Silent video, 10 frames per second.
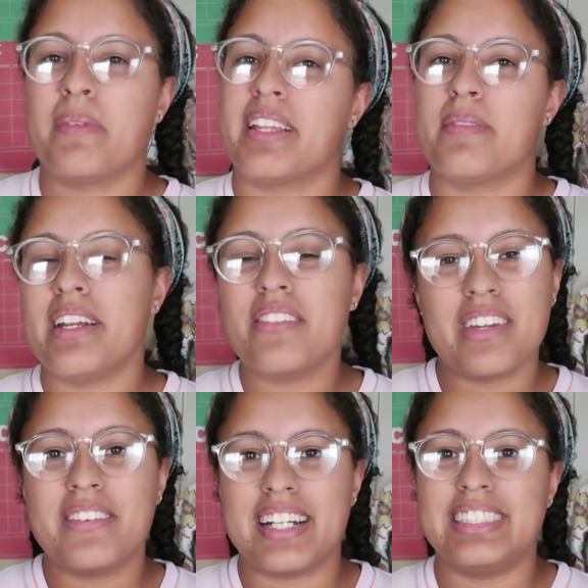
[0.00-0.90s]
but let me know if
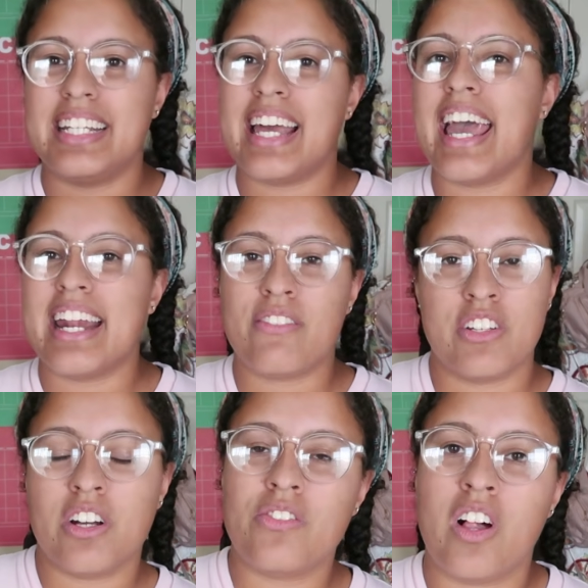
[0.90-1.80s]
you want to see that. And if
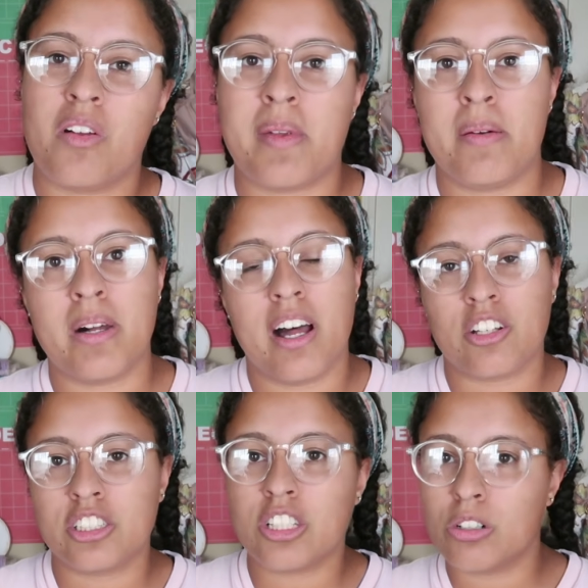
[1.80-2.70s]
you don't follow me on my
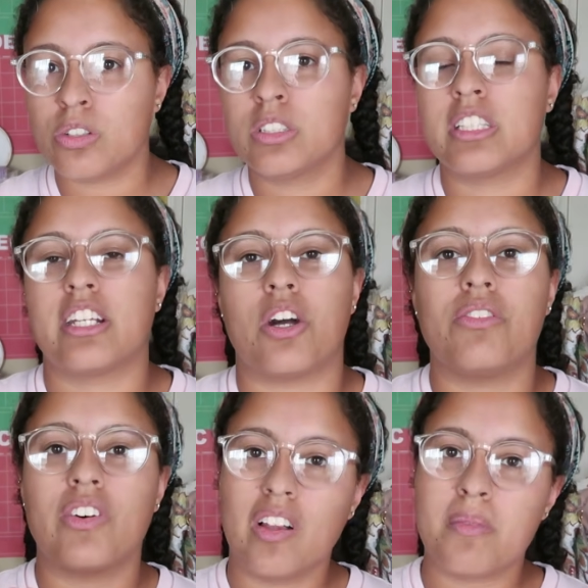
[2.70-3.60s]
other socials, then
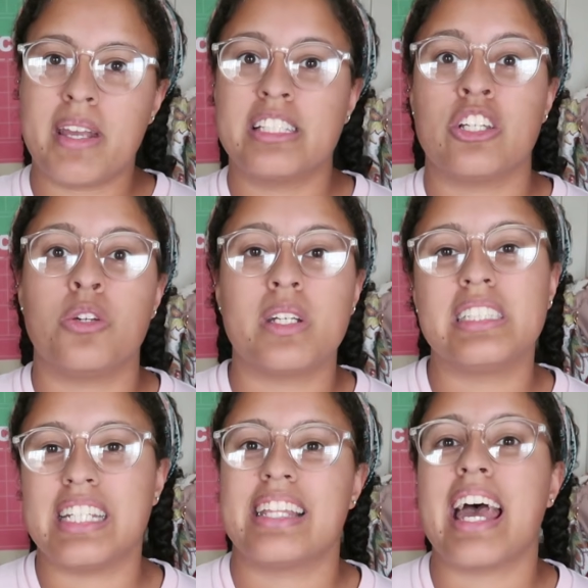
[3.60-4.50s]
go follow me so you can
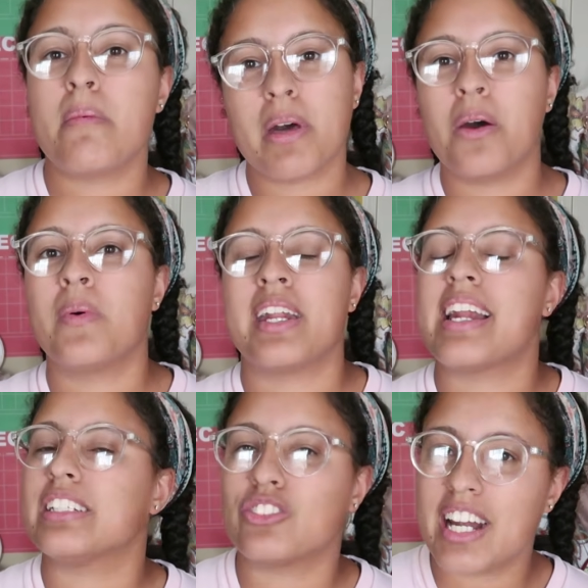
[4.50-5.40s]
see that bow when
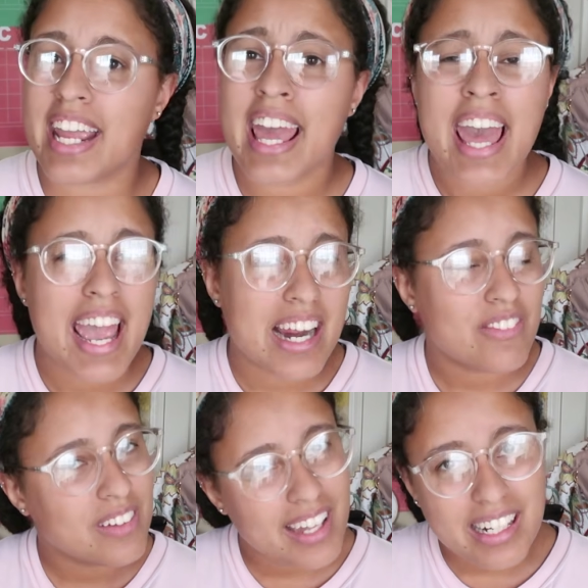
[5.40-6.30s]
it is ready. And
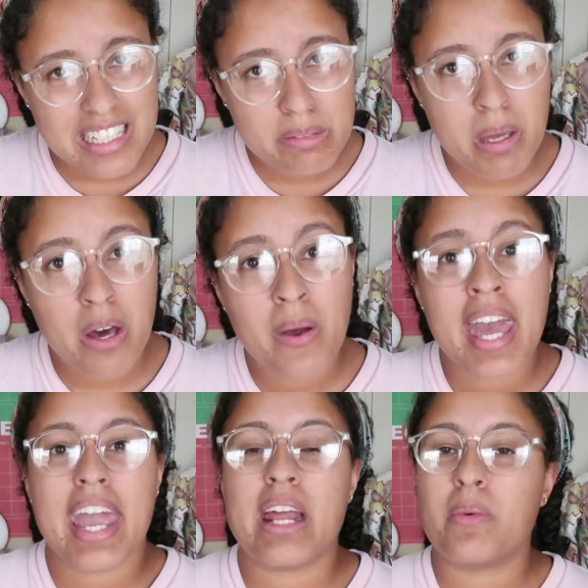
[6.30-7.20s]
if you like this bow,
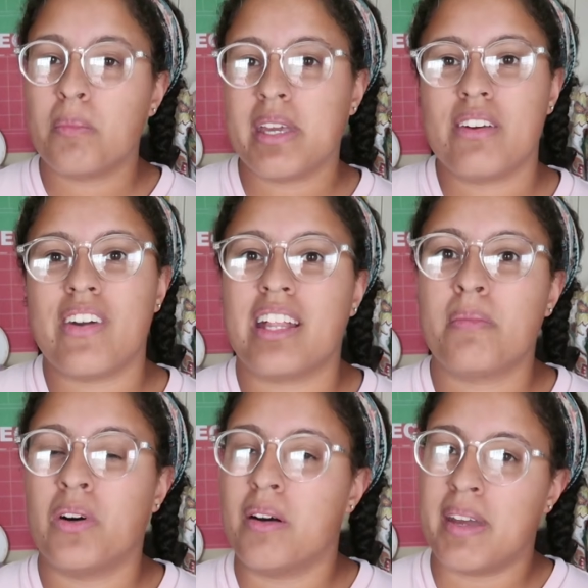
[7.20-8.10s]
it will be
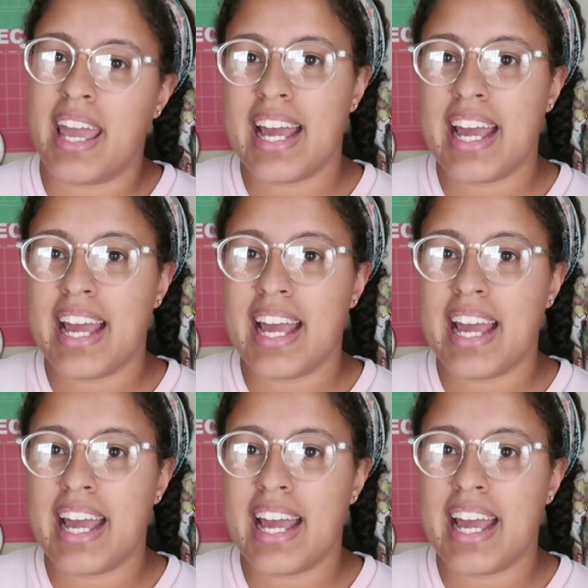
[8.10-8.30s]
available on my